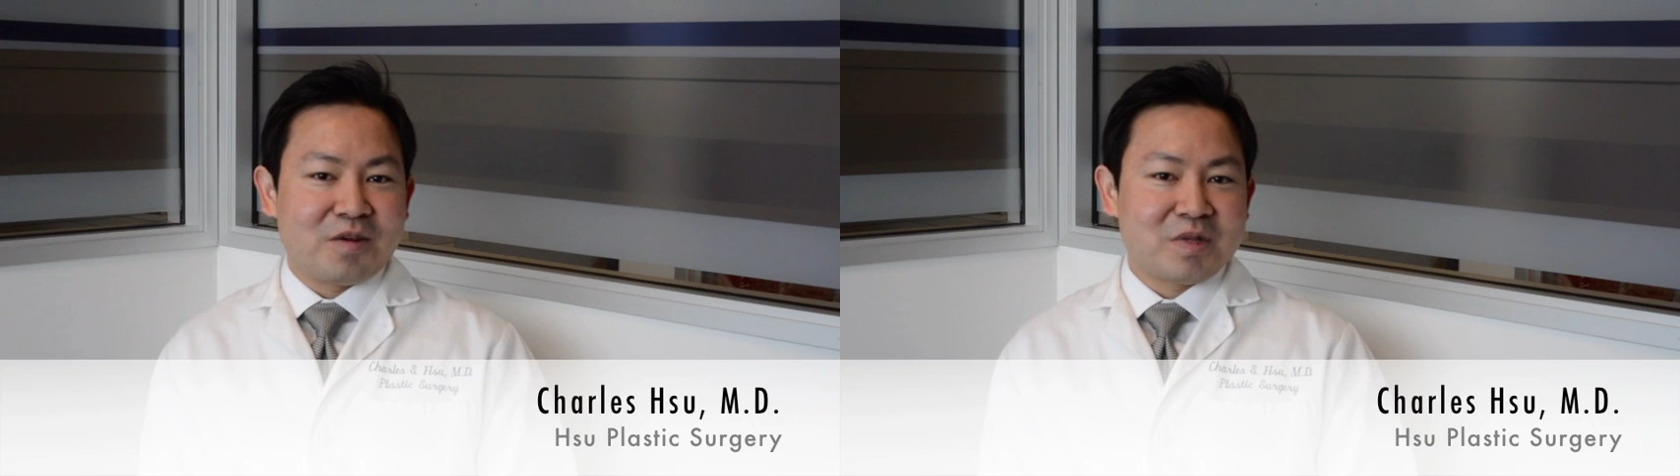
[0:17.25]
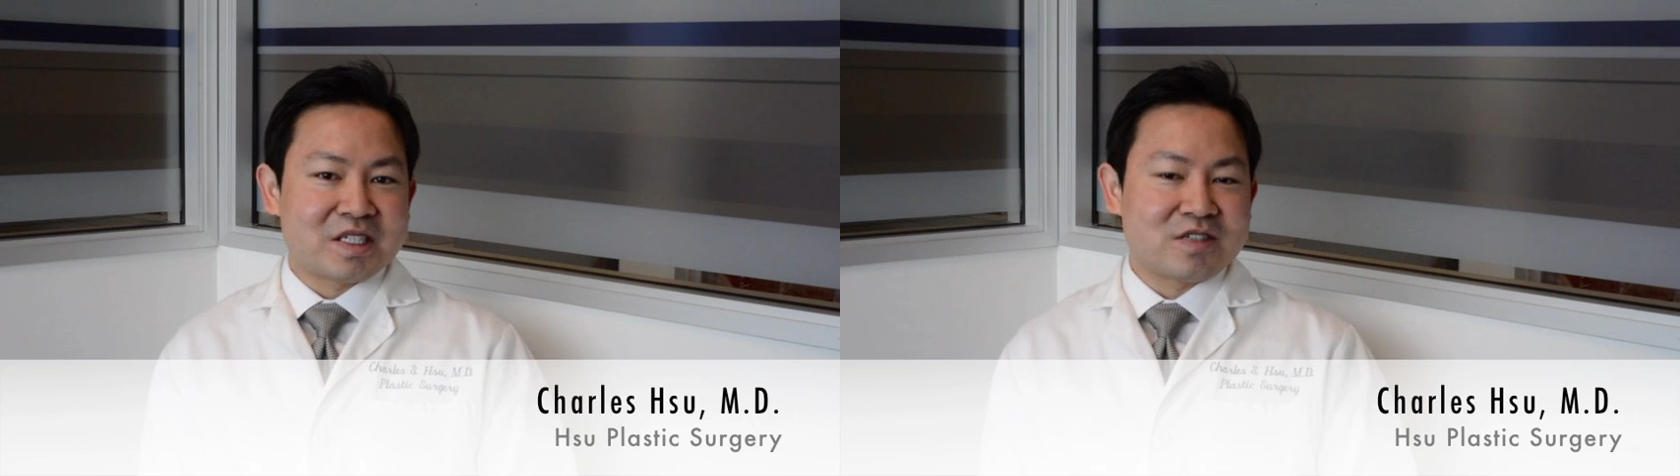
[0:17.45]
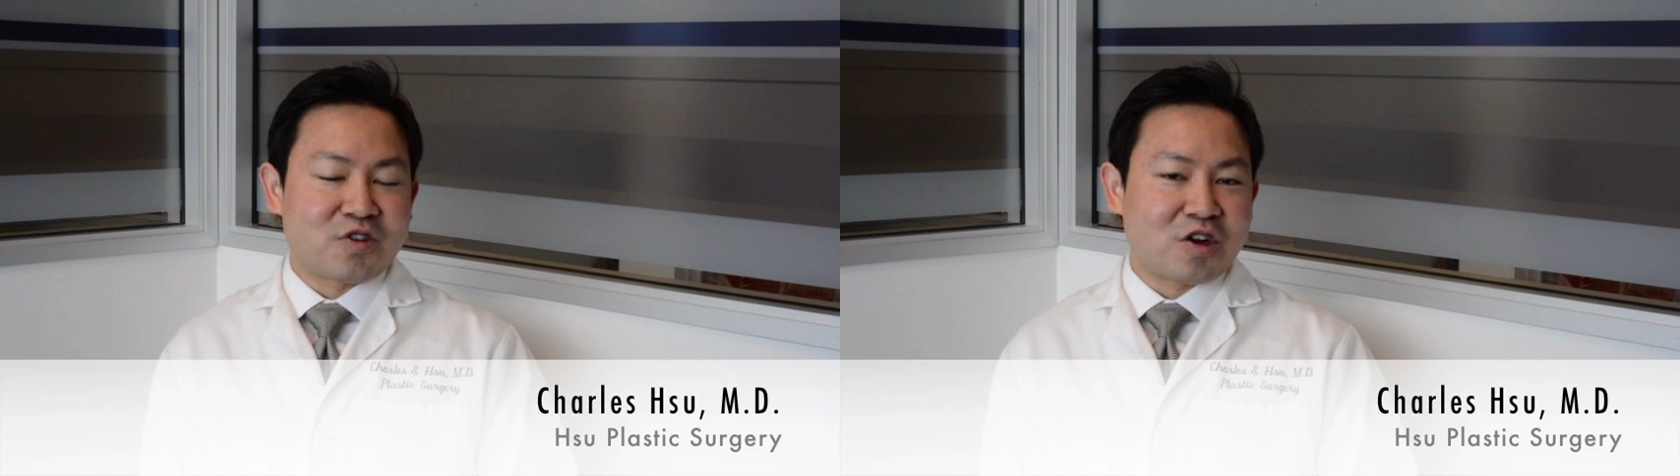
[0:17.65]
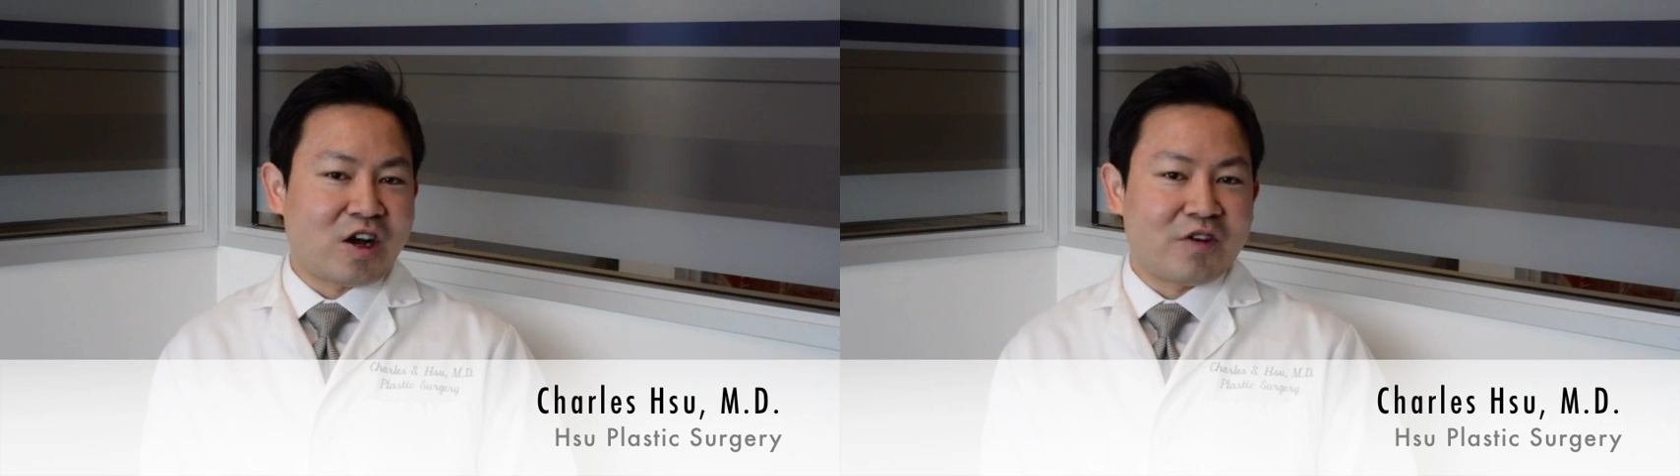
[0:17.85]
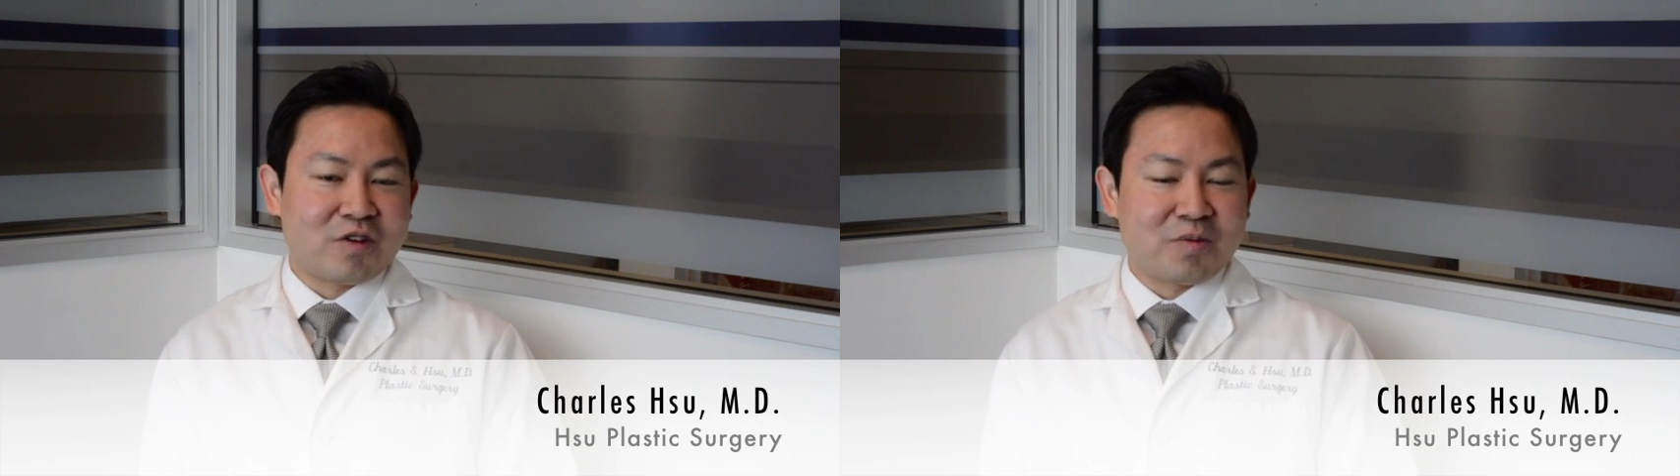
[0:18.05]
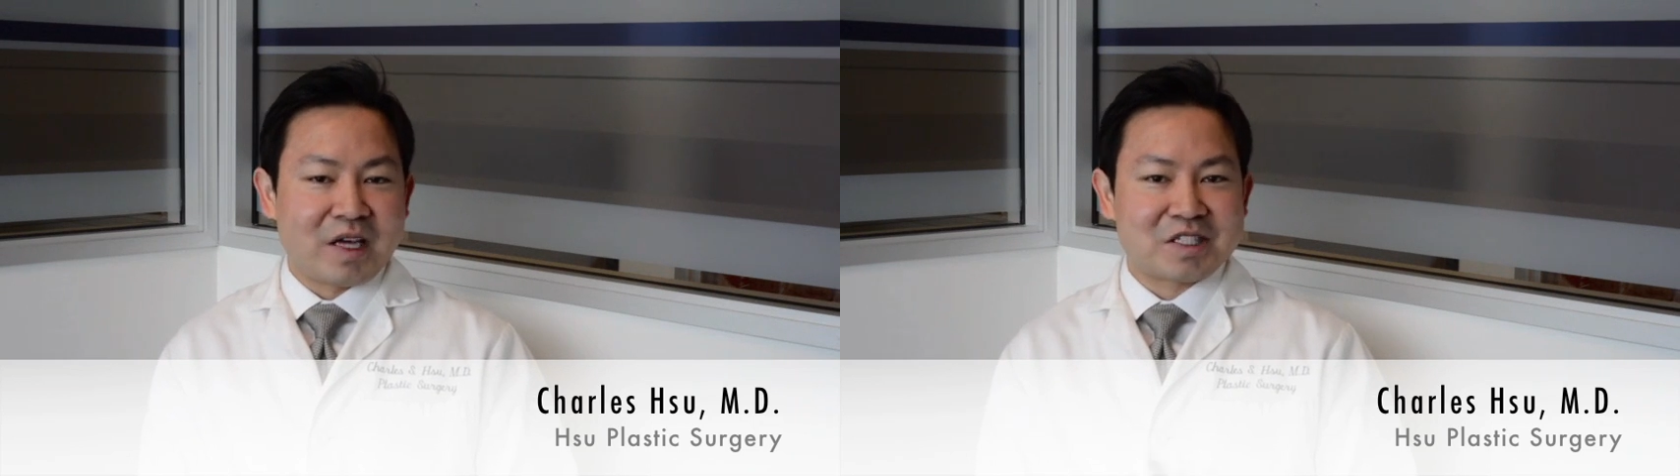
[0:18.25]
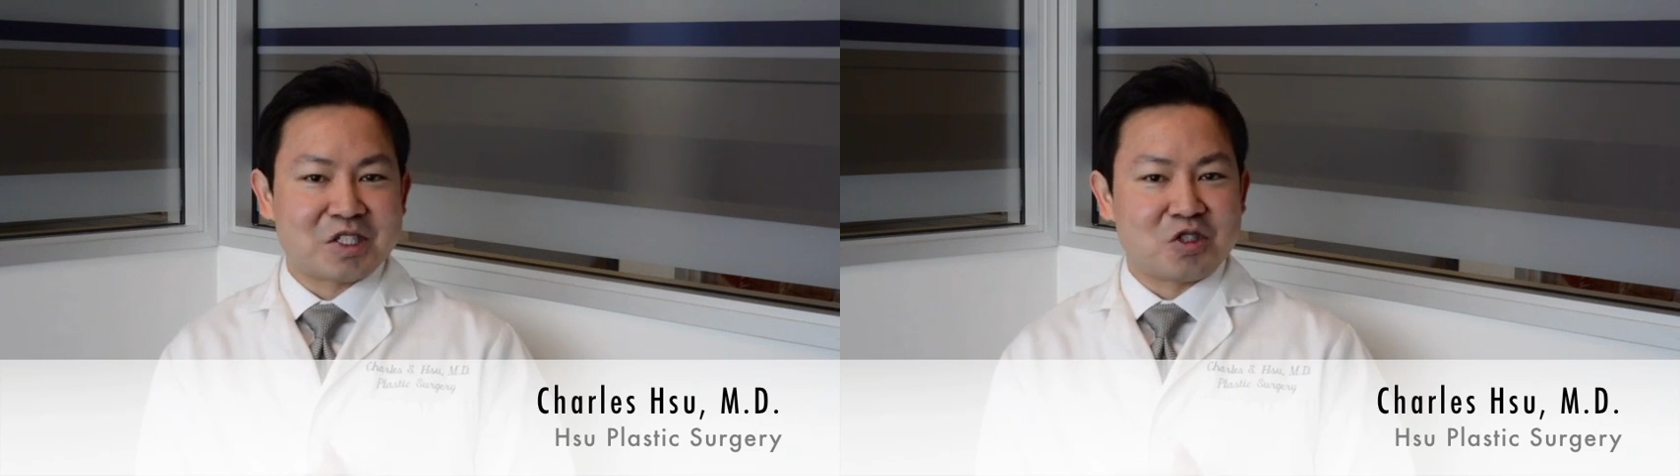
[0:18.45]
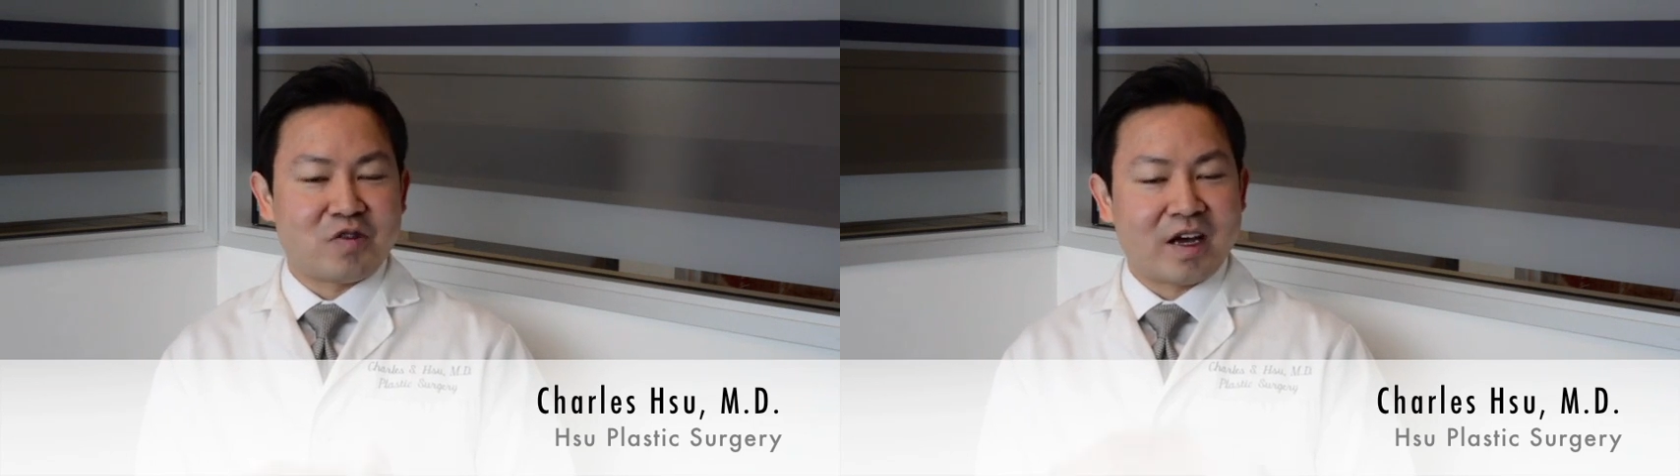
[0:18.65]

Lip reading: This is very often patients who've